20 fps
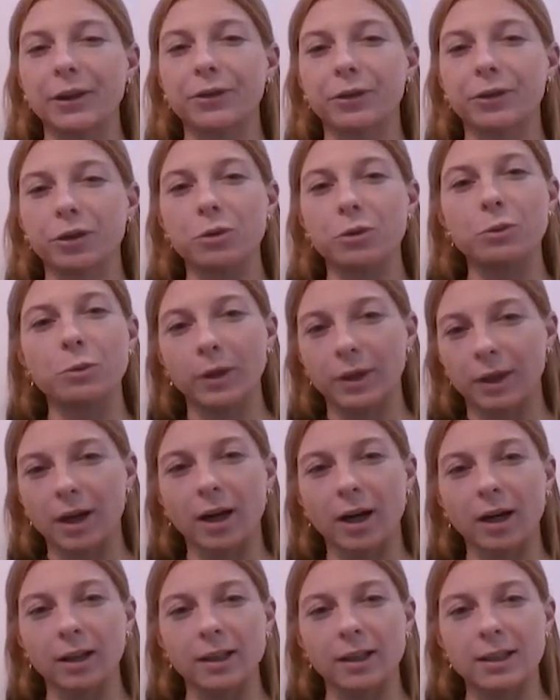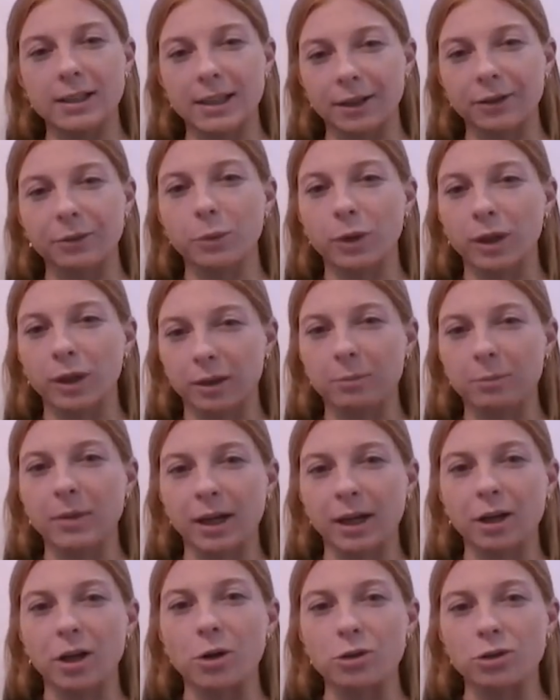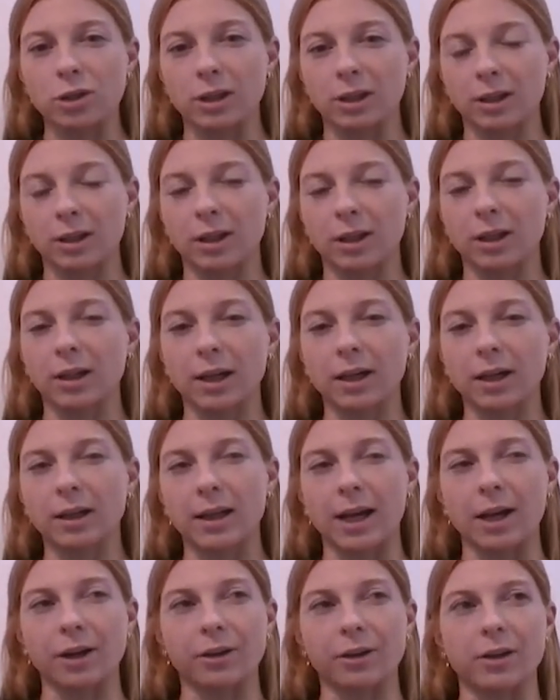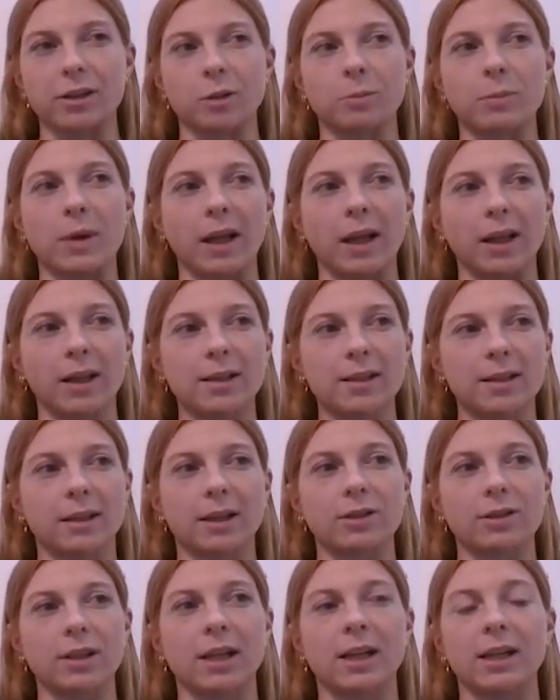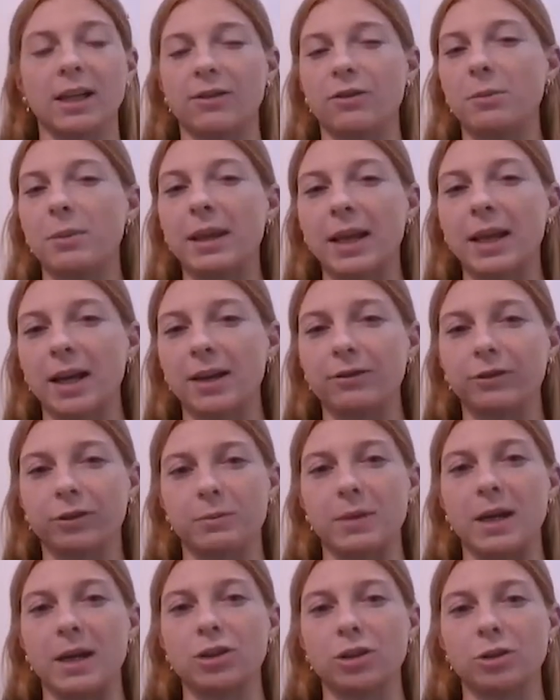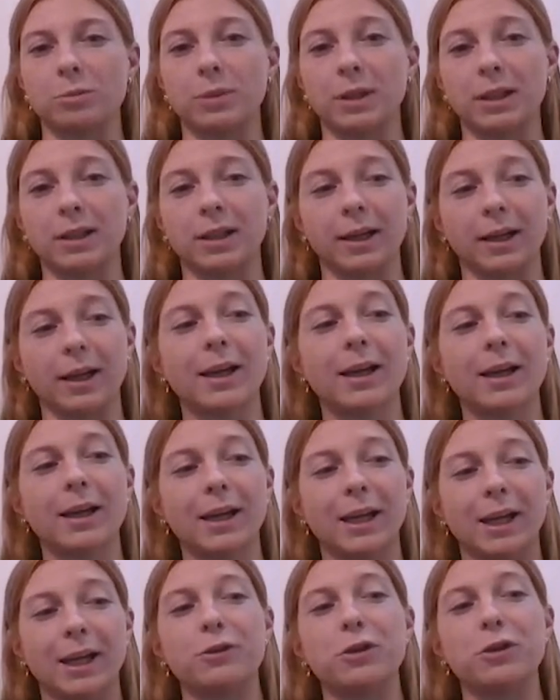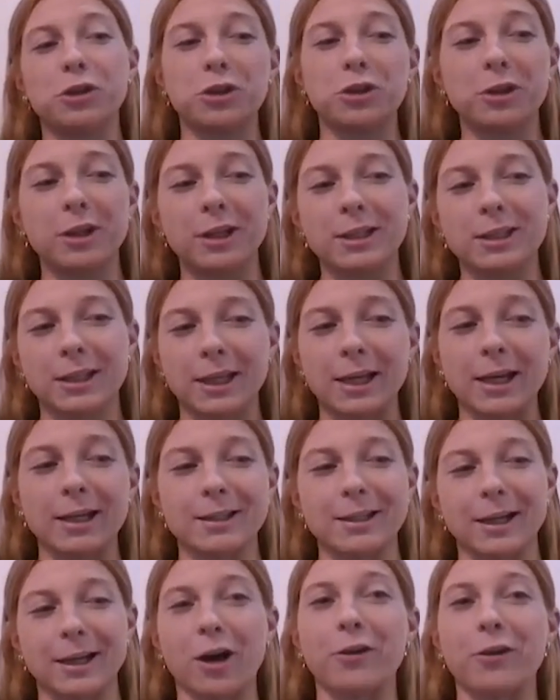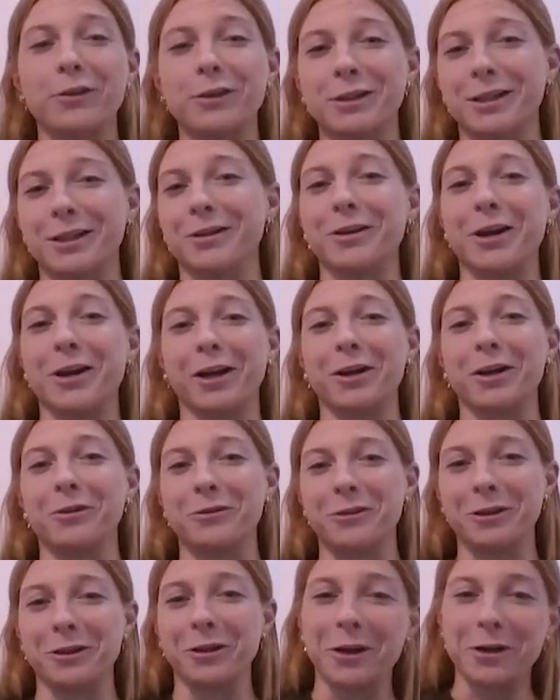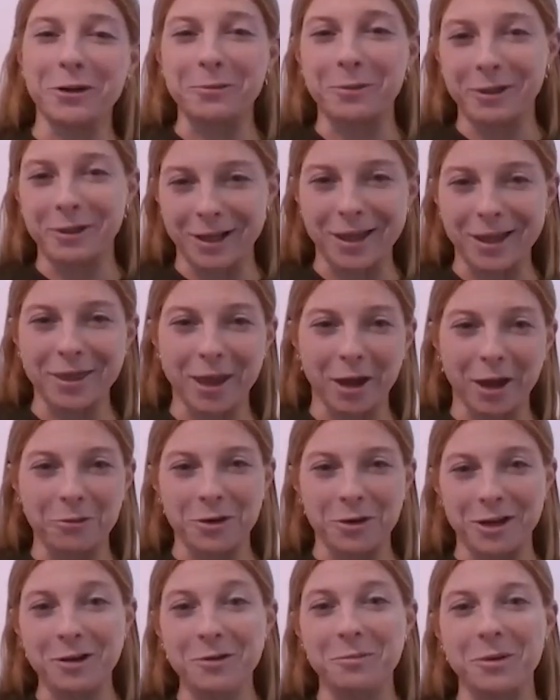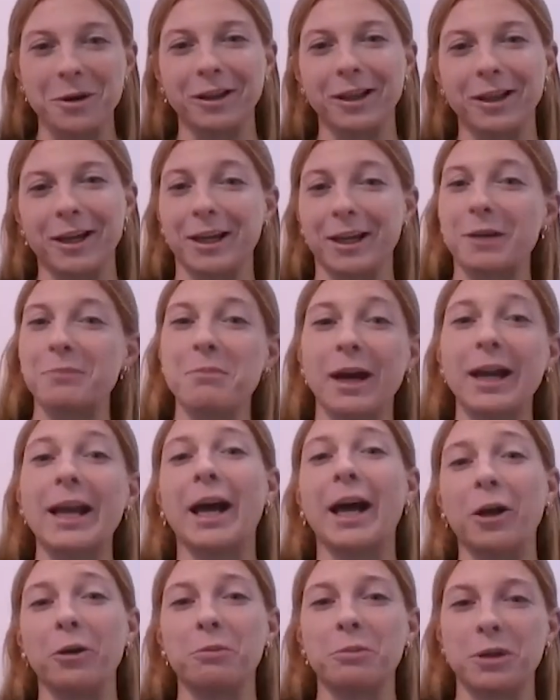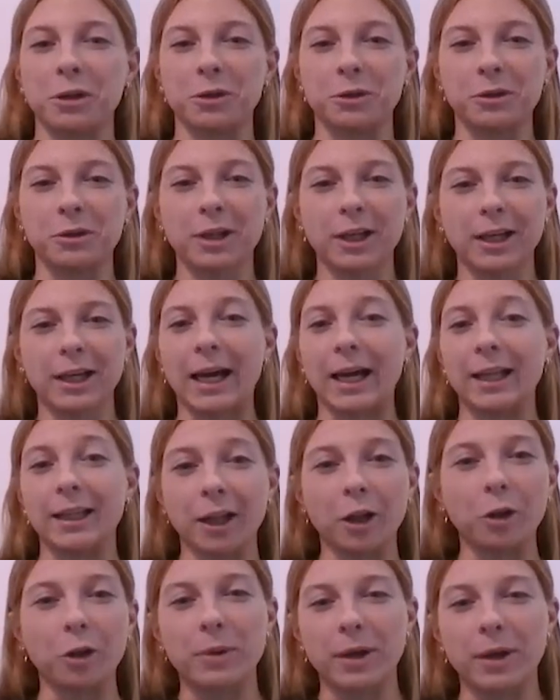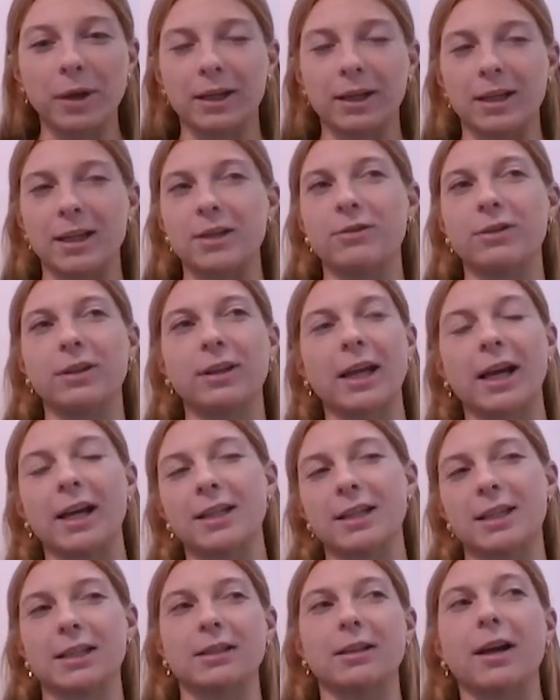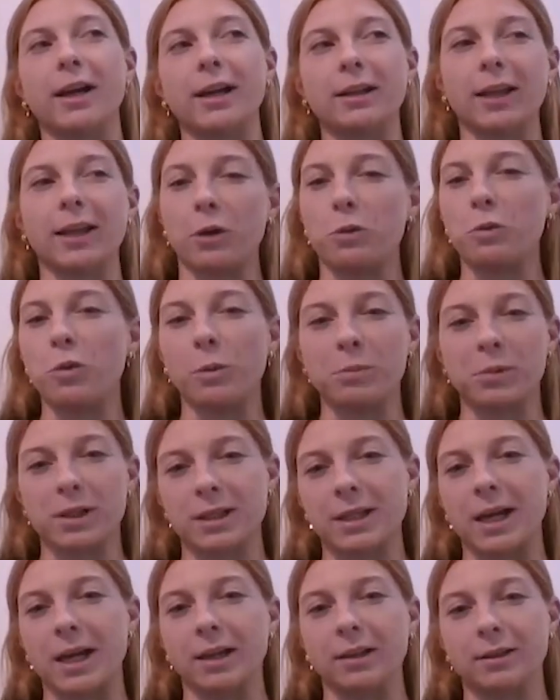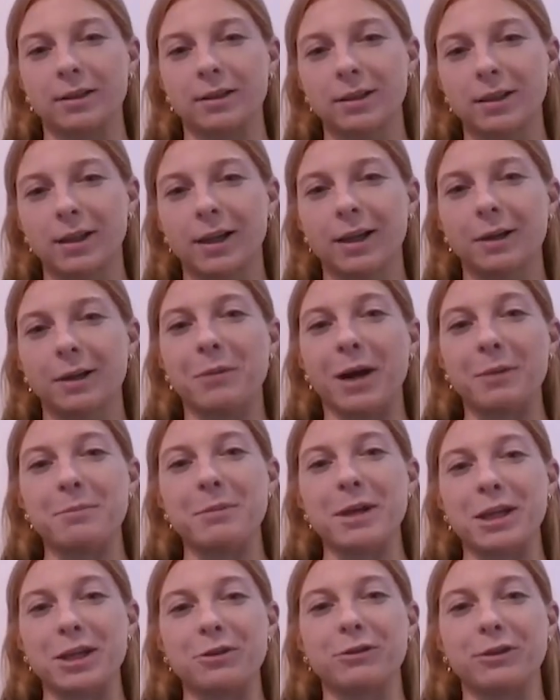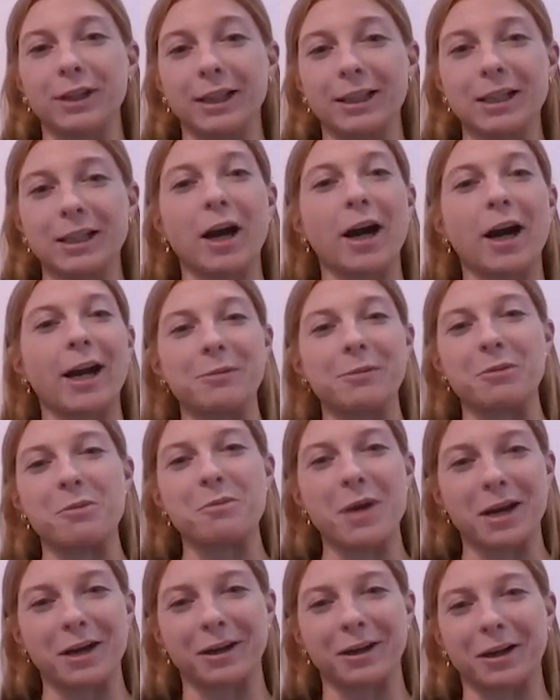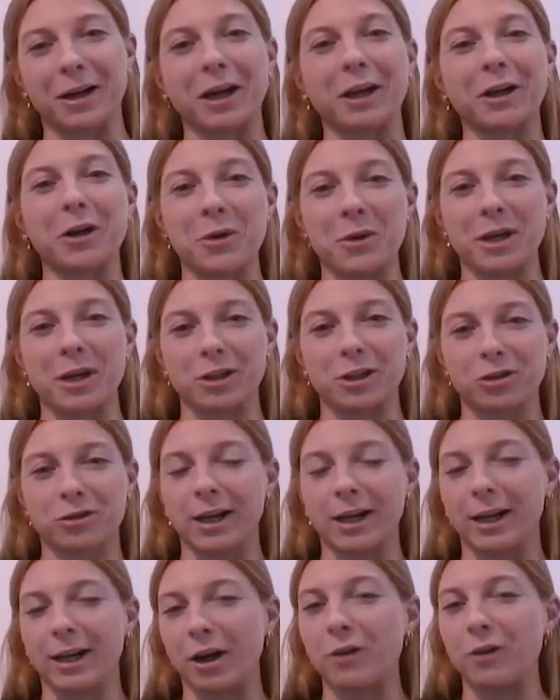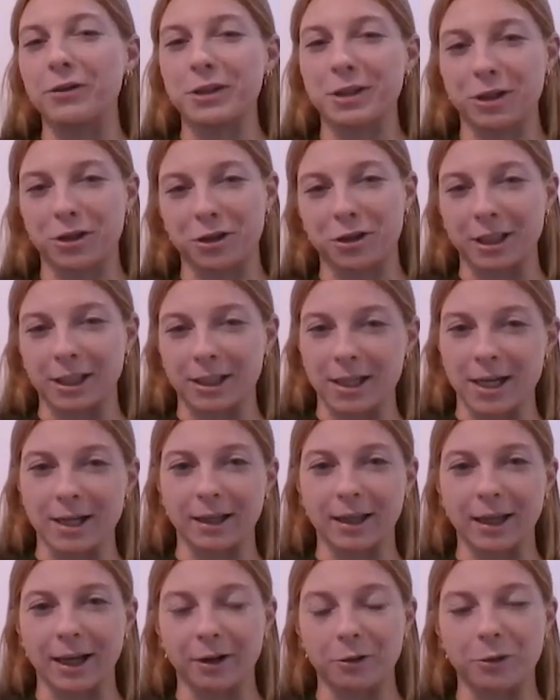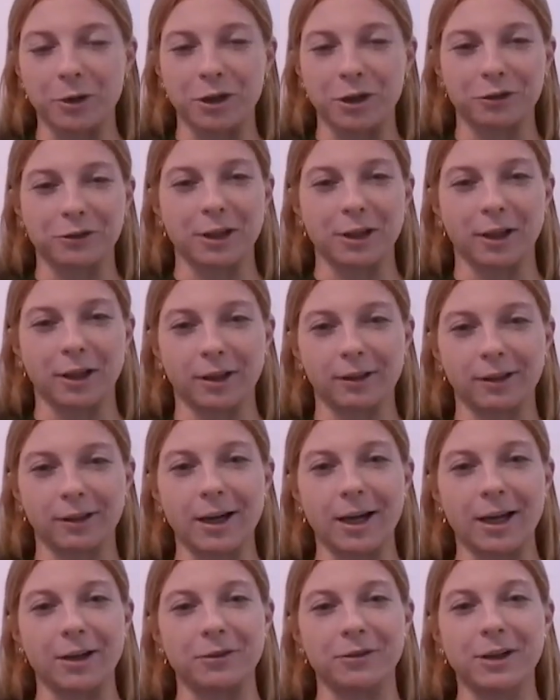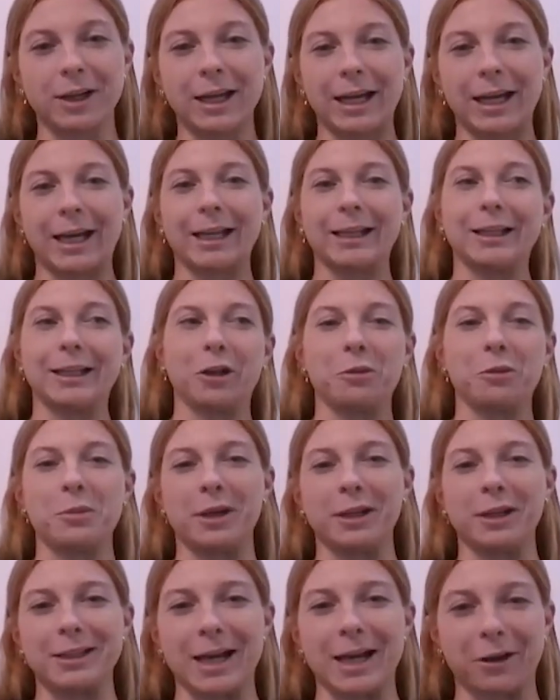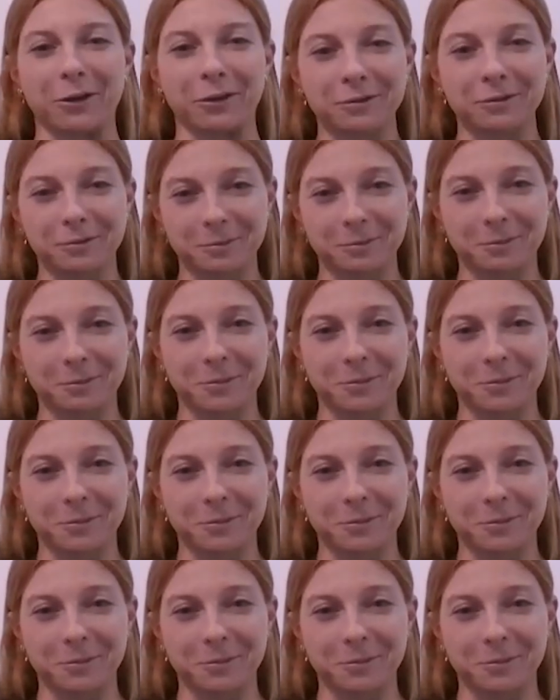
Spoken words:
that through with Ireland and with my coaching here at Crystal Palace. And they're just kind of giving me that information, being like, if you do these things, like, obviously you're not going to feel 100% that week, but like, it might help you a little bit. And even that slight, like 1% might make you feel a tiny bit better kind of going and training. And obviously you're going to take that when you're feeling kind of a little bit down.